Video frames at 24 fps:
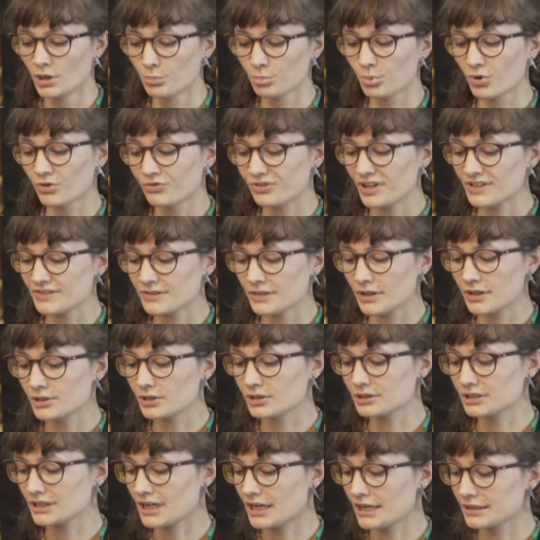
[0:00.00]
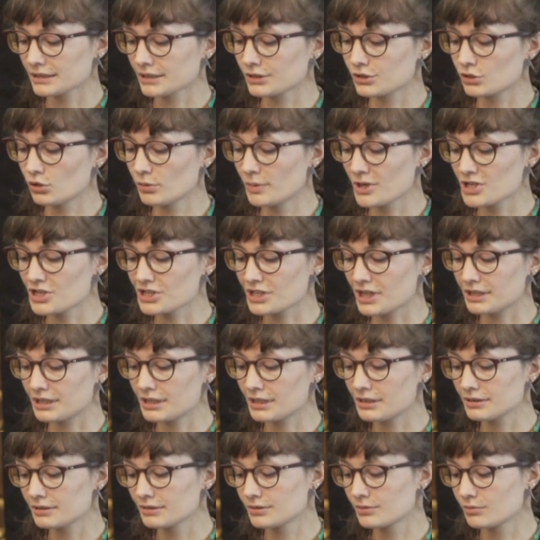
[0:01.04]
Professor Dr. Heinrich
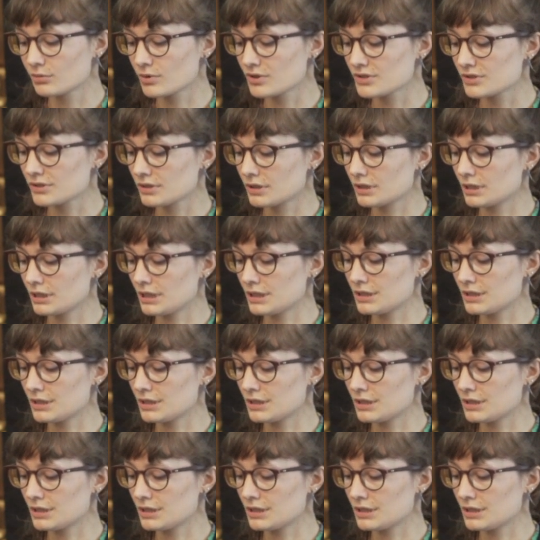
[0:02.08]
Obersteiner was an